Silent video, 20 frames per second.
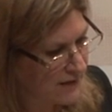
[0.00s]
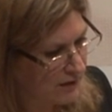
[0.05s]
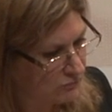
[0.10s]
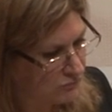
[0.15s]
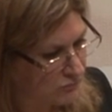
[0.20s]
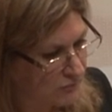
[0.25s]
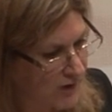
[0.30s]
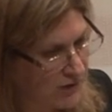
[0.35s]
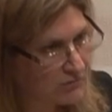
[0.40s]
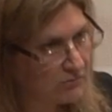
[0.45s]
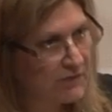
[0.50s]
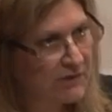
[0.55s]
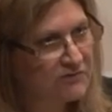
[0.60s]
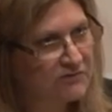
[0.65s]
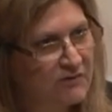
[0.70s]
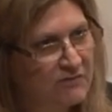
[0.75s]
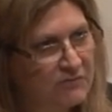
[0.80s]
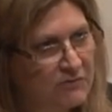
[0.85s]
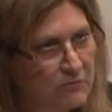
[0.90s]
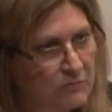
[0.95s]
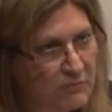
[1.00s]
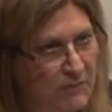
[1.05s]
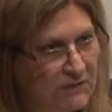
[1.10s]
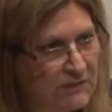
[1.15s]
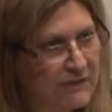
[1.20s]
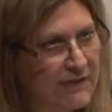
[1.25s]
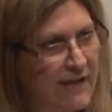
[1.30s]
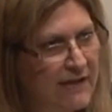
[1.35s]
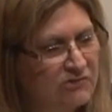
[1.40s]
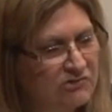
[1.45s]
that rhetorics of
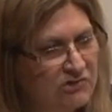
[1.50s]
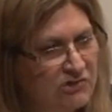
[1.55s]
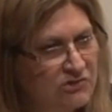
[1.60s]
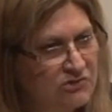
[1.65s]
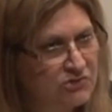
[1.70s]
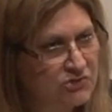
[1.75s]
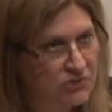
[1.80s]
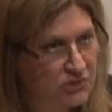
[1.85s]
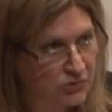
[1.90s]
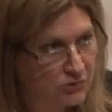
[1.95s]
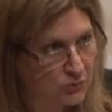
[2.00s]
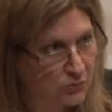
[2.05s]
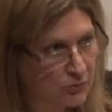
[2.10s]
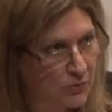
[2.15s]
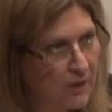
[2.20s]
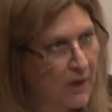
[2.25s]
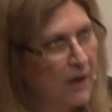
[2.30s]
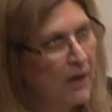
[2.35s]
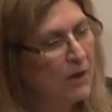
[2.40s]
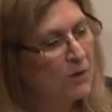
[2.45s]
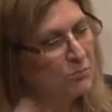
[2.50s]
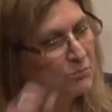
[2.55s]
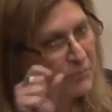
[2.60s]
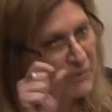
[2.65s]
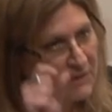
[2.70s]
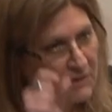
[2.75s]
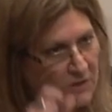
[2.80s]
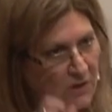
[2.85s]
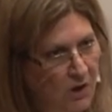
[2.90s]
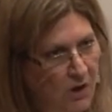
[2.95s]
humiliation do
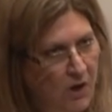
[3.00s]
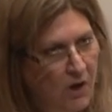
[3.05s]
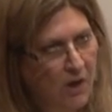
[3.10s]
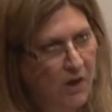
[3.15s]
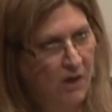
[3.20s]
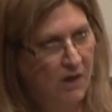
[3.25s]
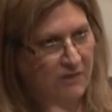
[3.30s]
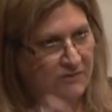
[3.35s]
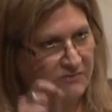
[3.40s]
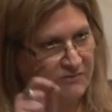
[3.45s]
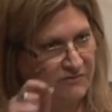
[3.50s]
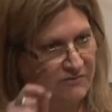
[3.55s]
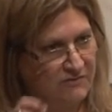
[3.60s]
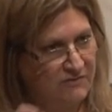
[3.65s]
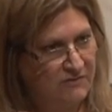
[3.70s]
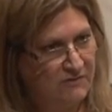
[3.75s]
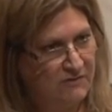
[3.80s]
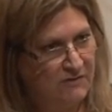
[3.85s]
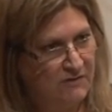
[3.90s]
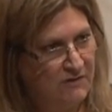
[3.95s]
because